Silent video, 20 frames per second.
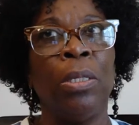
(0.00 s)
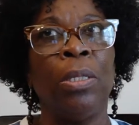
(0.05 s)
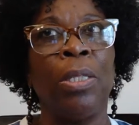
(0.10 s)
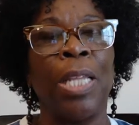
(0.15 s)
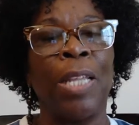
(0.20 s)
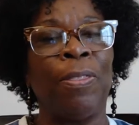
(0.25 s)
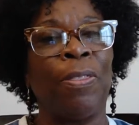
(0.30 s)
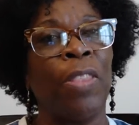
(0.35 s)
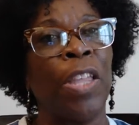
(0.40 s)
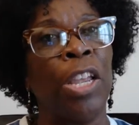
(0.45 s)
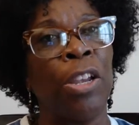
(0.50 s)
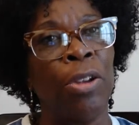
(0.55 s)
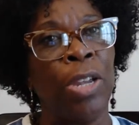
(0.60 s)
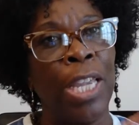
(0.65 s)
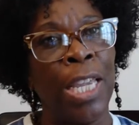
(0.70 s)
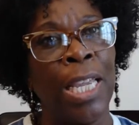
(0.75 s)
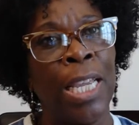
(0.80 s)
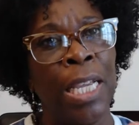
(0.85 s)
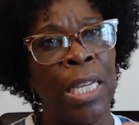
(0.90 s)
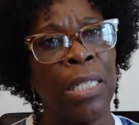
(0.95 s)
that there
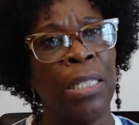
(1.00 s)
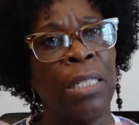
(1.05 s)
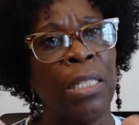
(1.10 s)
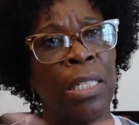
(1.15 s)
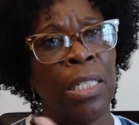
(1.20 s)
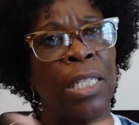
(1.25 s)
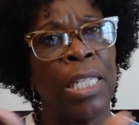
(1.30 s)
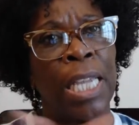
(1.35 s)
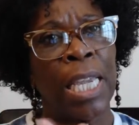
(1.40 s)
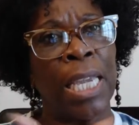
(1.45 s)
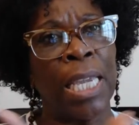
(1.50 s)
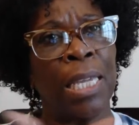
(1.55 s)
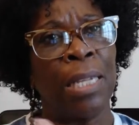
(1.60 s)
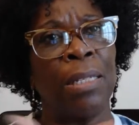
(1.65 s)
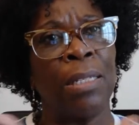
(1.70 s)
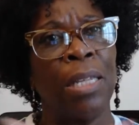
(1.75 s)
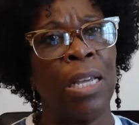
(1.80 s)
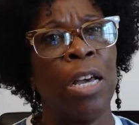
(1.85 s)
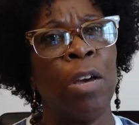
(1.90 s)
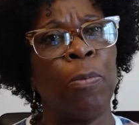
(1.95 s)
is
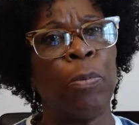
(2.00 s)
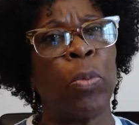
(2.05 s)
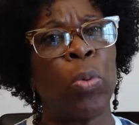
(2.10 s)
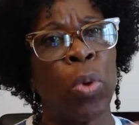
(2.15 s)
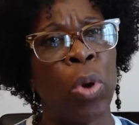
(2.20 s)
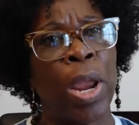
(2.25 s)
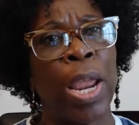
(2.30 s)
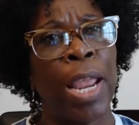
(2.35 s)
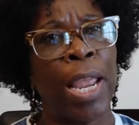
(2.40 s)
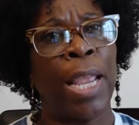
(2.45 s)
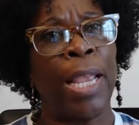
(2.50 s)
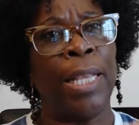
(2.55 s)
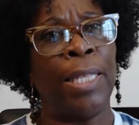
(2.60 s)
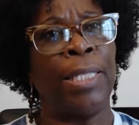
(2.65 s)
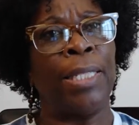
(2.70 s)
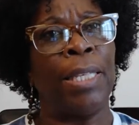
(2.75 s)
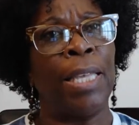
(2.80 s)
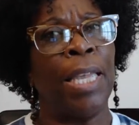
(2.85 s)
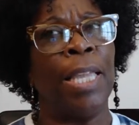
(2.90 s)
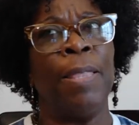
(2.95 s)
still a
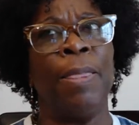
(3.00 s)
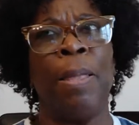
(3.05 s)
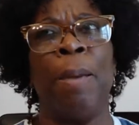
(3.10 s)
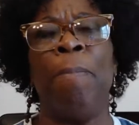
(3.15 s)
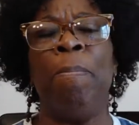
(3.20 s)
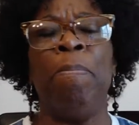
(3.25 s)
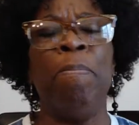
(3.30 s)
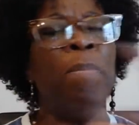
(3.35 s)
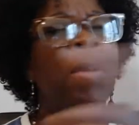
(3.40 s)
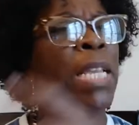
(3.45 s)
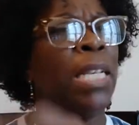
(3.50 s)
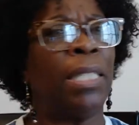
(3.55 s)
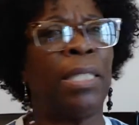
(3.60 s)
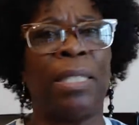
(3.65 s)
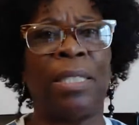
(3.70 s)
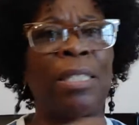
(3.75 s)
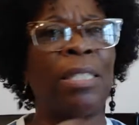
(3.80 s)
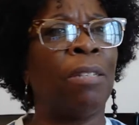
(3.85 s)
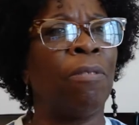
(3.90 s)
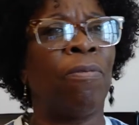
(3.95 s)
praise in the
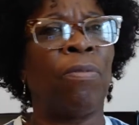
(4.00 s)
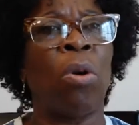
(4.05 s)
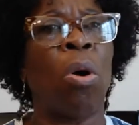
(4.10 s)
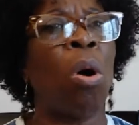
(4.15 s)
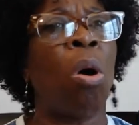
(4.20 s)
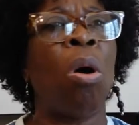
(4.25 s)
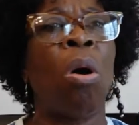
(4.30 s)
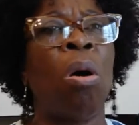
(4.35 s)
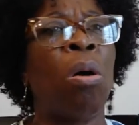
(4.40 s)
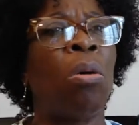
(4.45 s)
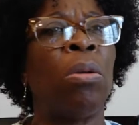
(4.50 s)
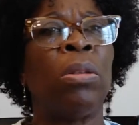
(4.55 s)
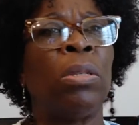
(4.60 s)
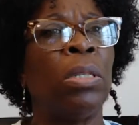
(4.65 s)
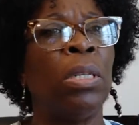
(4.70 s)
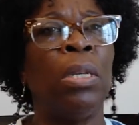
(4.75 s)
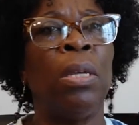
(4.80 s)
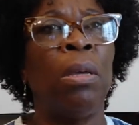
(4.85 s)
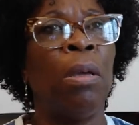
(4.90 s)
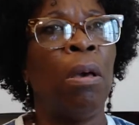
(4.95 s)
midst of all
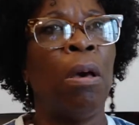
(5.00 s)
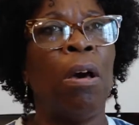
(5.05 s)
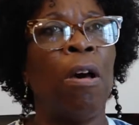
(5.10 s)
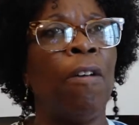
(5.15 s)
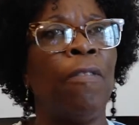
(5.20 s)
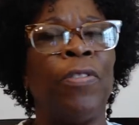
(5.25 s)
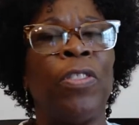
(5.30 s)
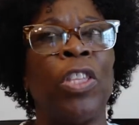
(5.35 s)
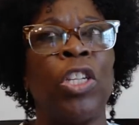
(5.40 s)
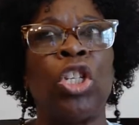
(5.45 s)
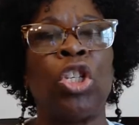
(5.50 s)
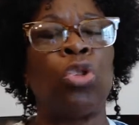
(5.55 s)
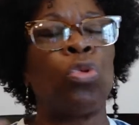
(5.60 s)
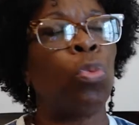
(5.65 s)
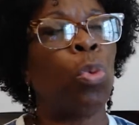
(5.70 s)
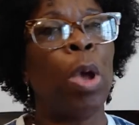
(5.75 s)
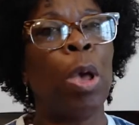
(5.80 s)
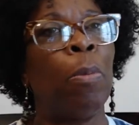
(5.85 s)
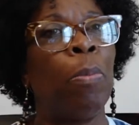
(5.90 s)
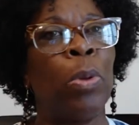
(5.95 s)
of the
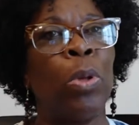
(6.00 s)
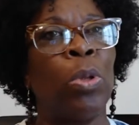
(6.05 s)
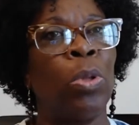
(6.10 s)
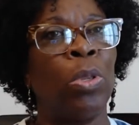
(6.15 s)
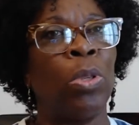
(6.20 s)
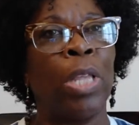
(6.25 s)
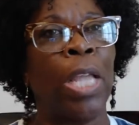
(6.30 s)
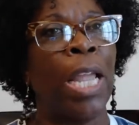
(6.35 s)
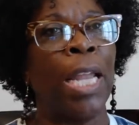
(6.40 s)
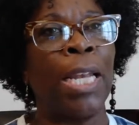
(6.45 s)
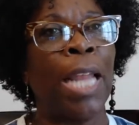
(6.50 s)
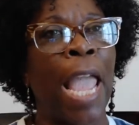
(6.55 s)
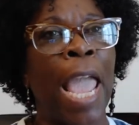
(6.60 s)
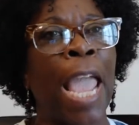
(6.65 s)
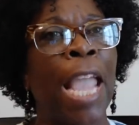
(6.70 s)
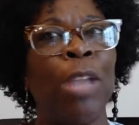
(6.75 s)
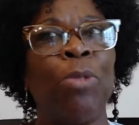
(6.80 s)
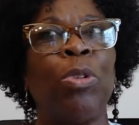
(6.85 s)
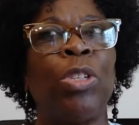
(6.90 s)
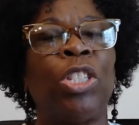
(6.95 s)
trouble and
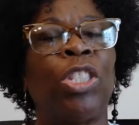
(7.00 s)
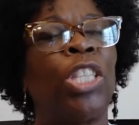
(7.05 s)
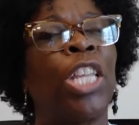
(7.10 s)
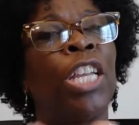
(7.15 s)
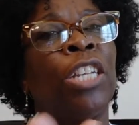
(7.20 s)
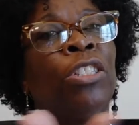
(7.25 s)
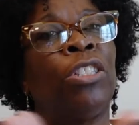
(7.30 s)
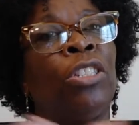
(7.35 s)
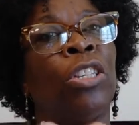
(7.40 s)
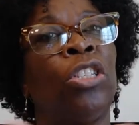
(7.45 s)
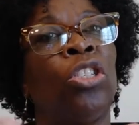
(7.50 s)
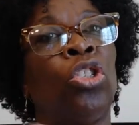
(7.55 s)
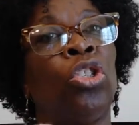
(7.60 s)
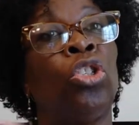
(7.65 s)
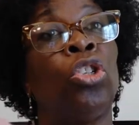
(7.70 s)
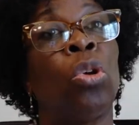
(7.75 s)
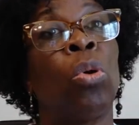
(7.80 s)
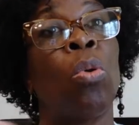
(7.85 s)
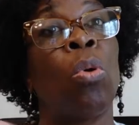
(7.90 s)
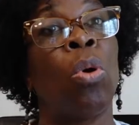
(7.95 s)
anguish. There's a
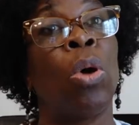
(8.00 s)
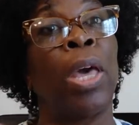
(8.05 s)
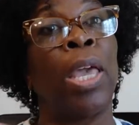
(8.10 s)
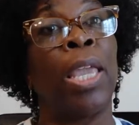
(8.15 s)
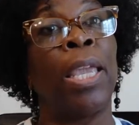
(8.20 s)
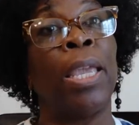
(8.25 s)
joy